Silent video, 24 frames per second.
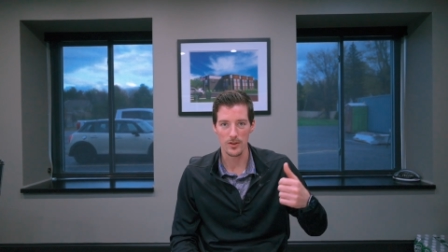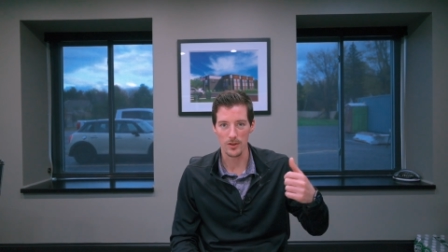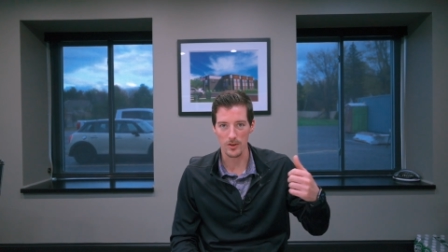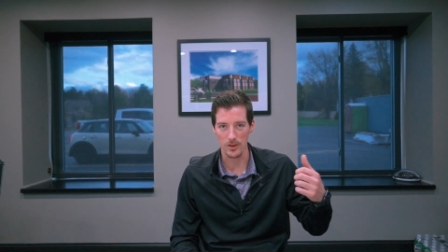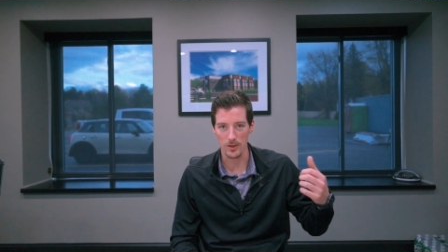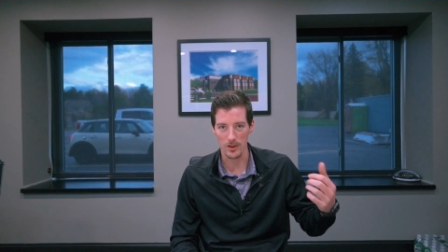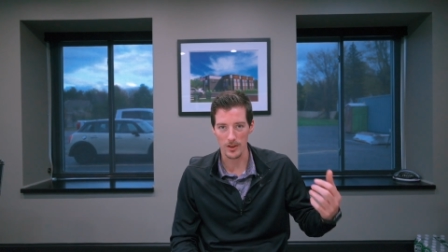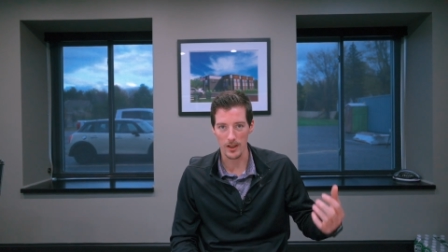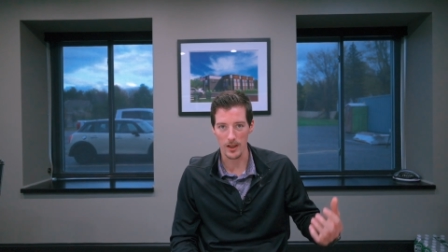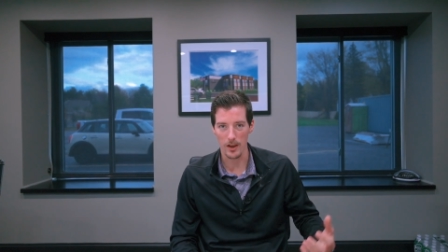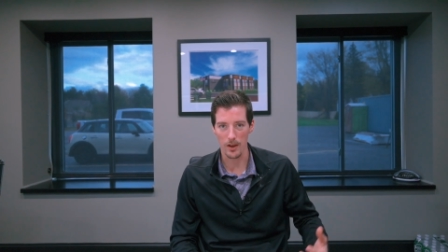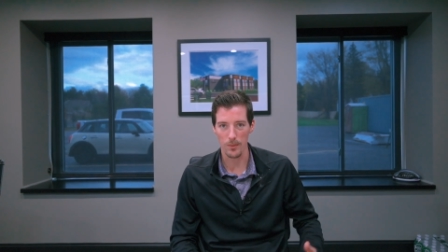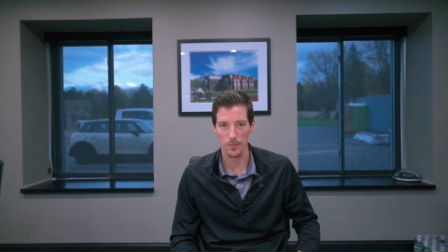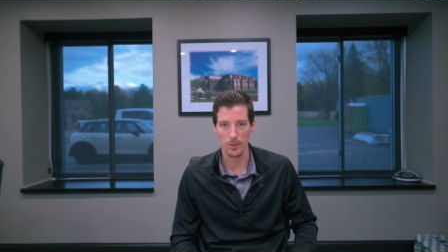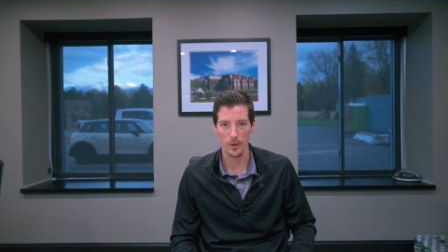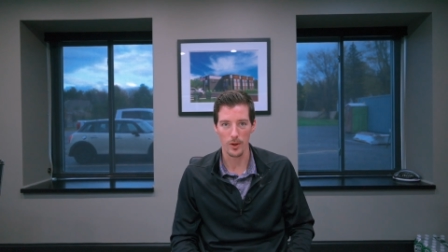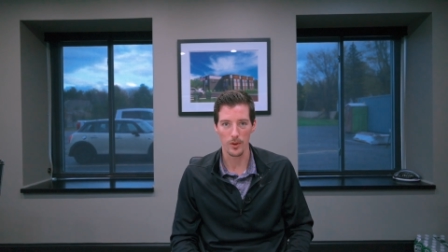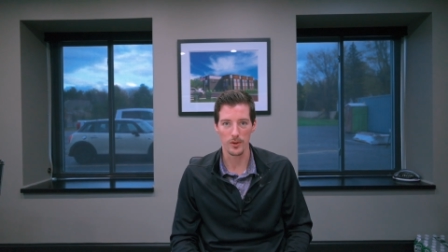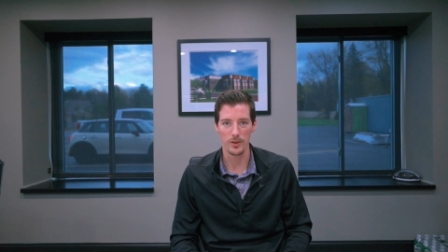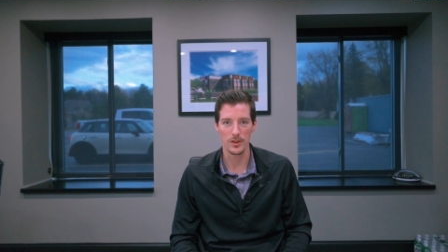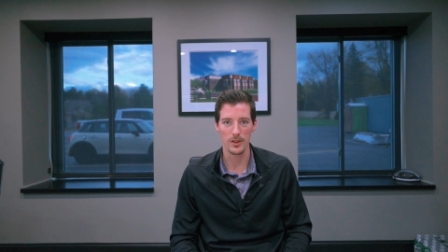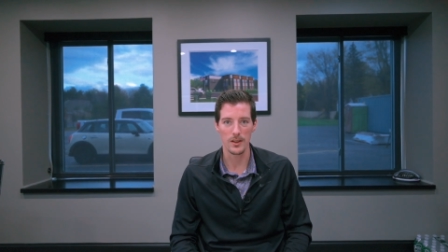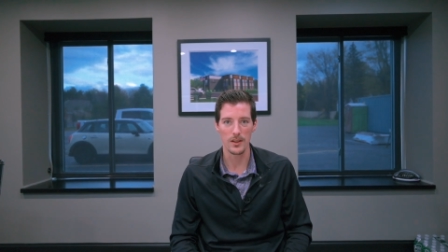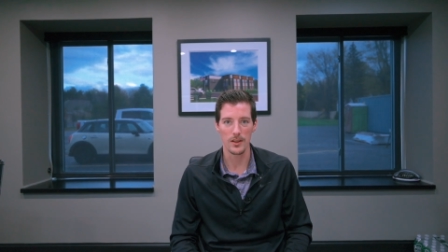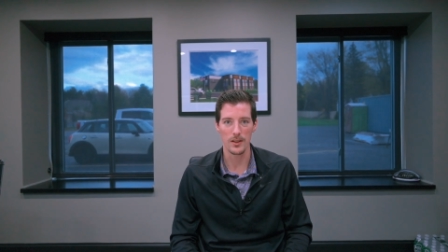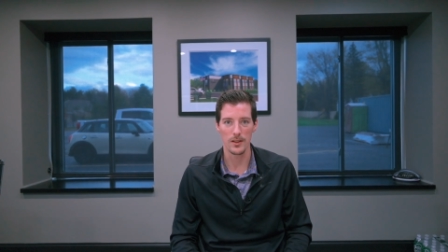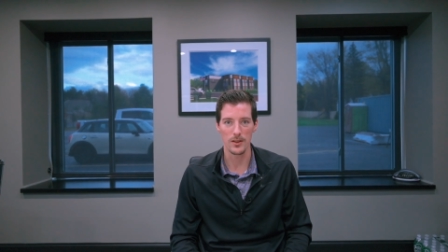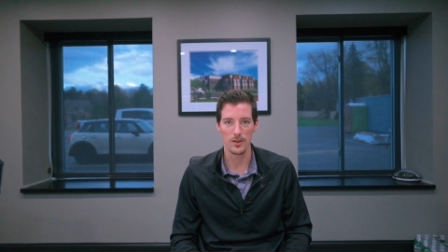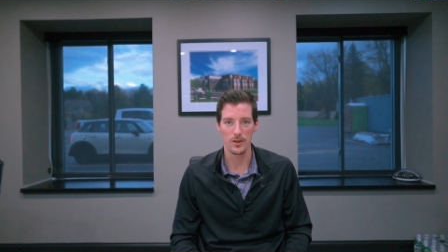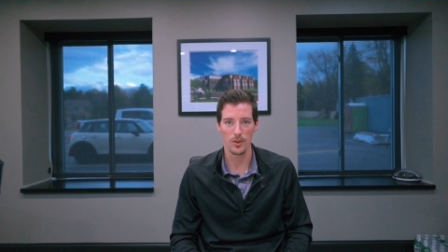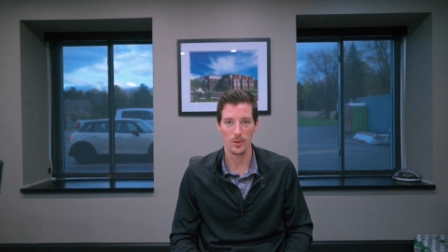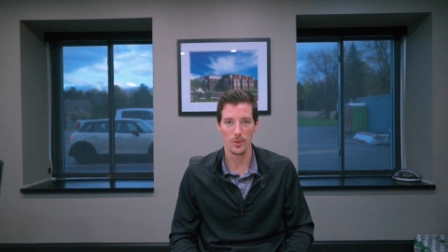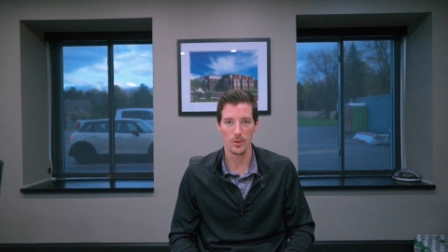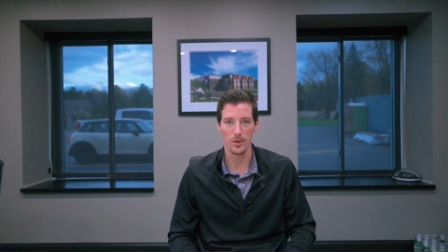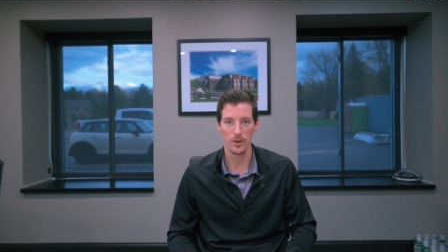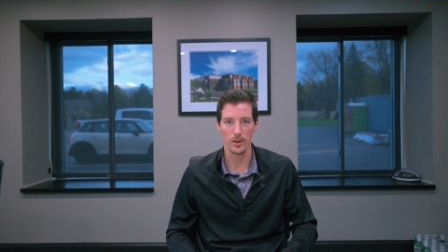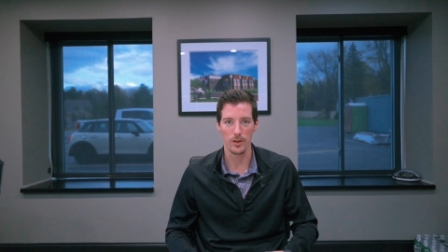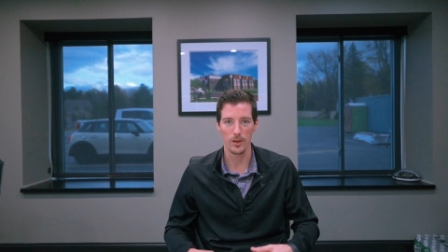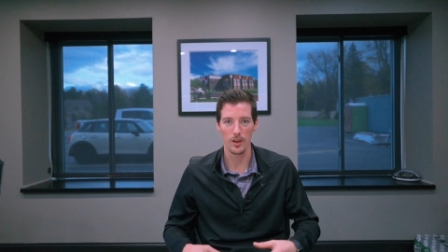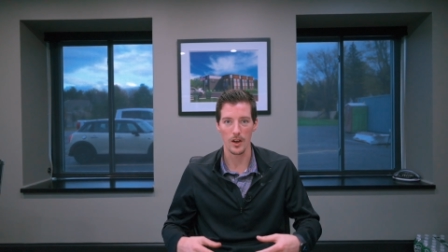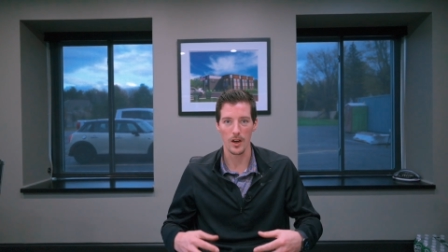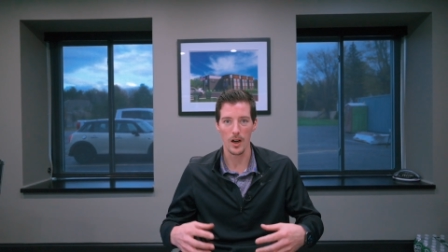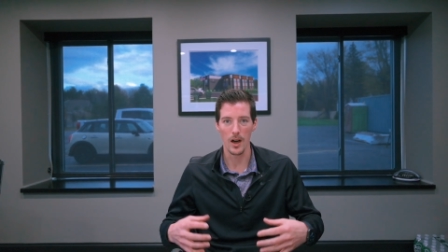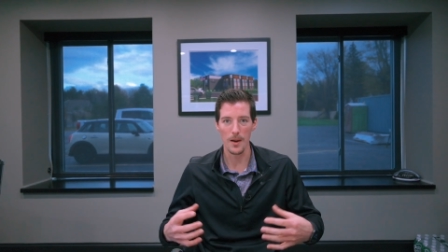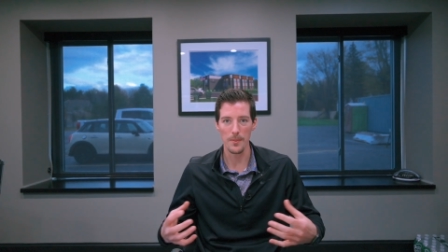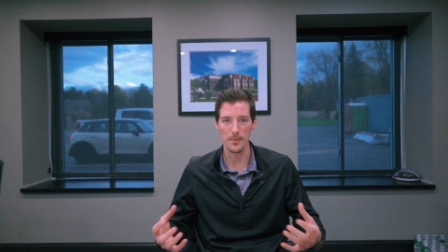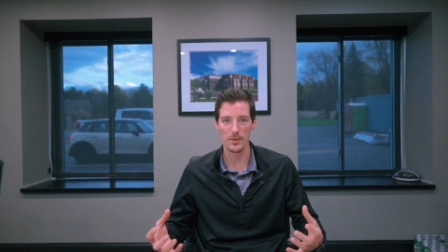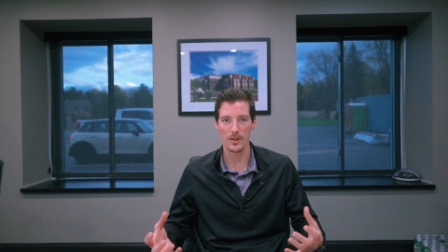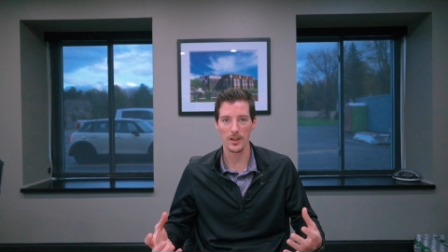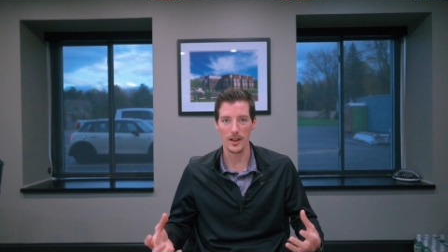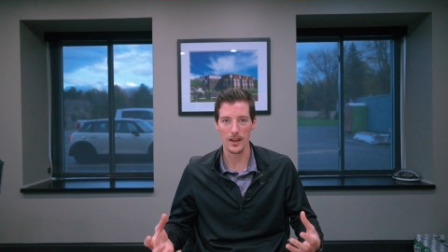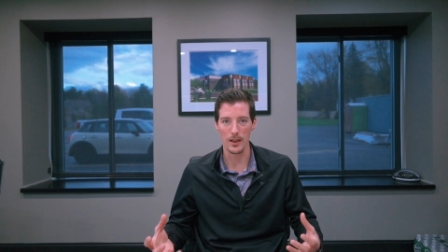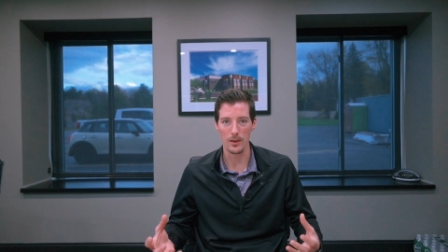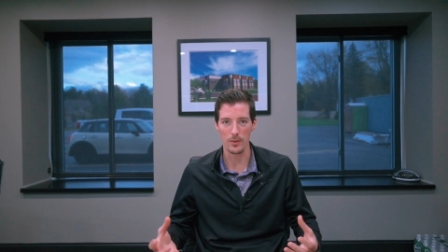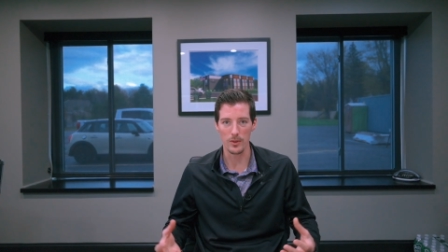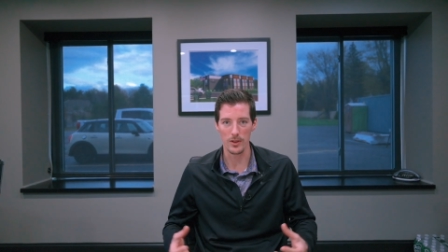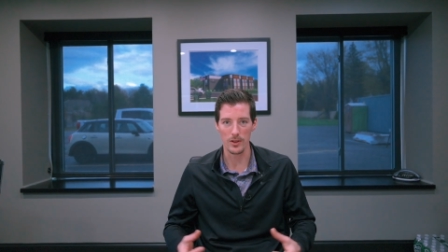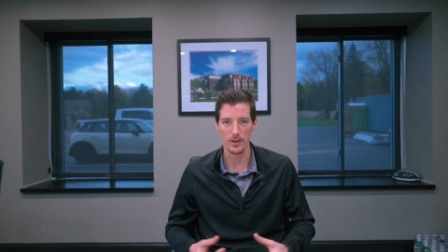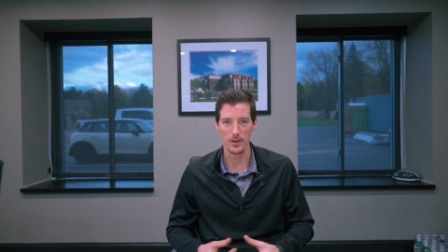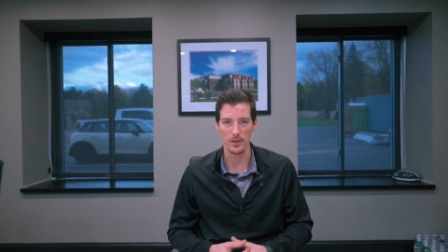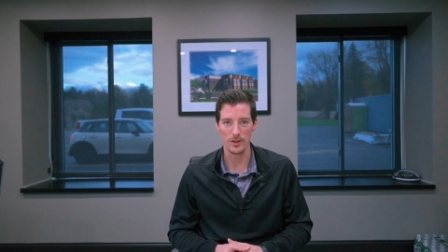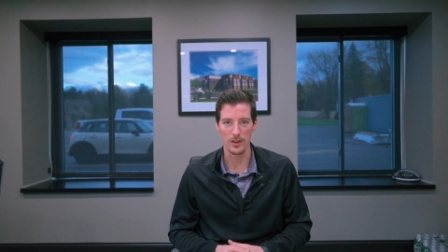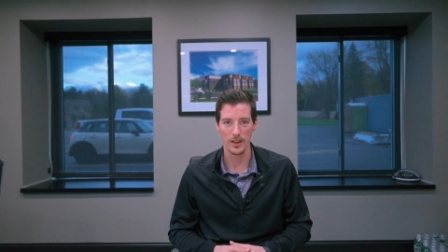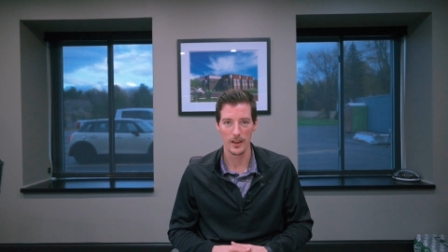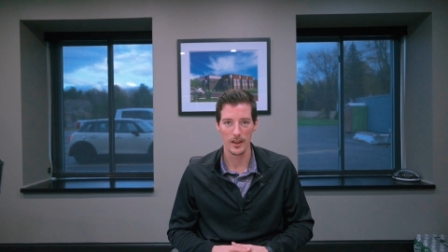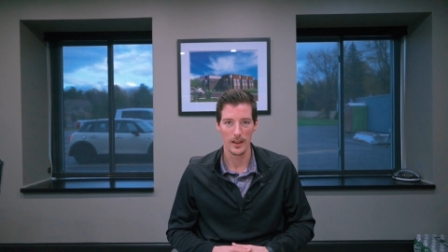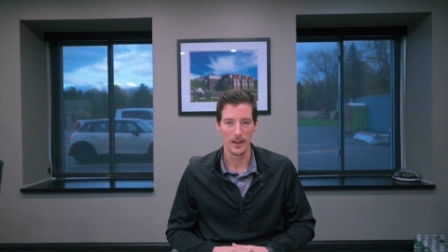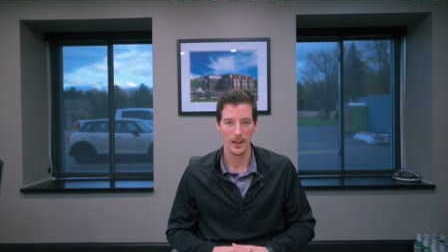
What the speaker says: or sale proceeds or upside. We're just